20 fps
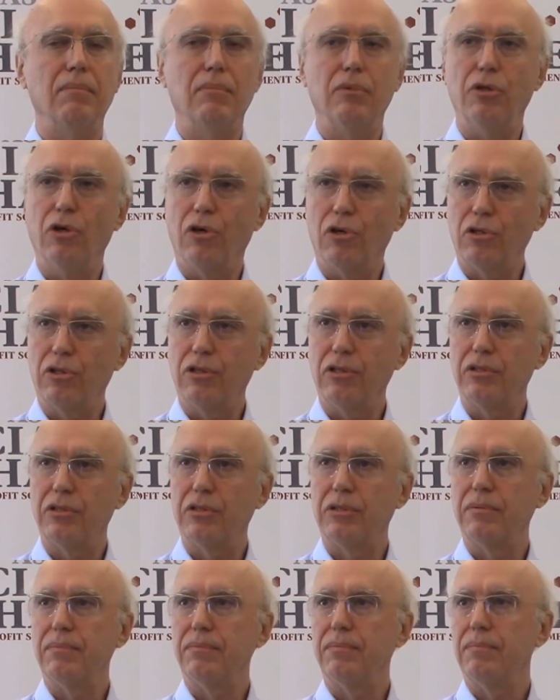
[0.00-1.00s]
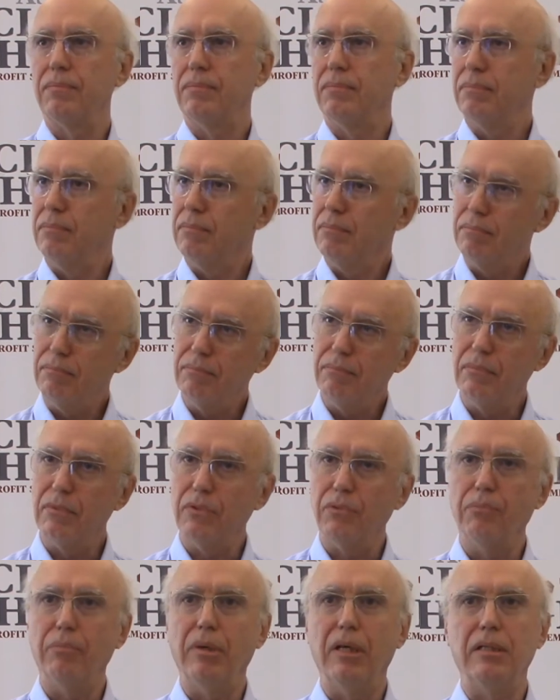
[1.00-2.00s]
doctors,
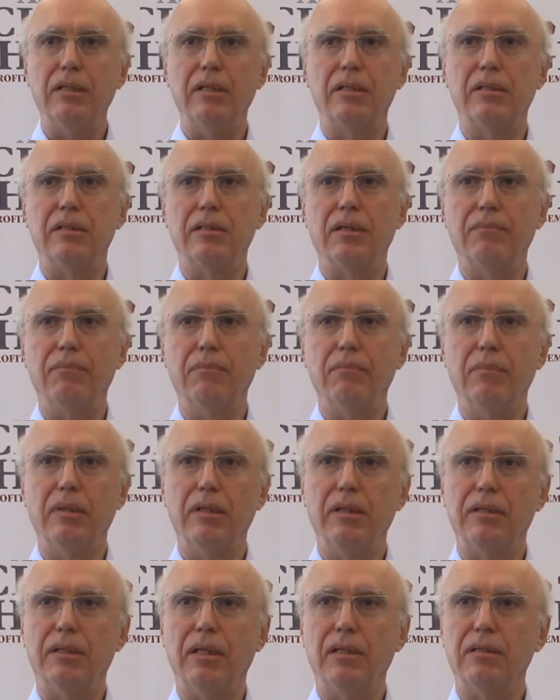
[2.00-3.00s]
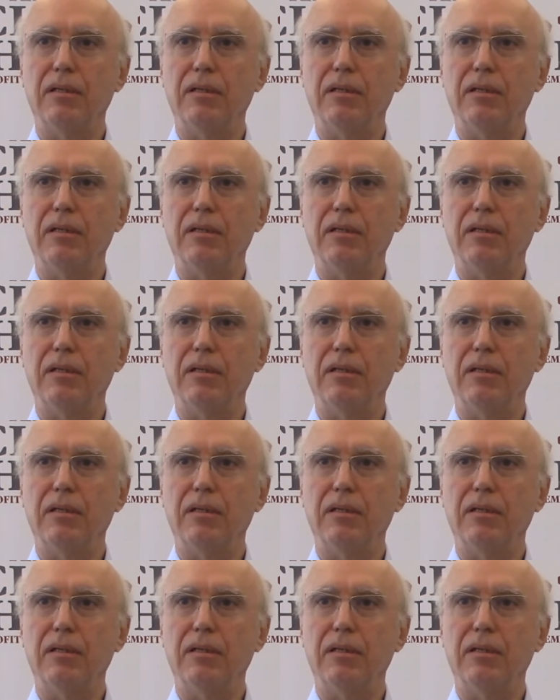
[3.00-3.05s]
Médecins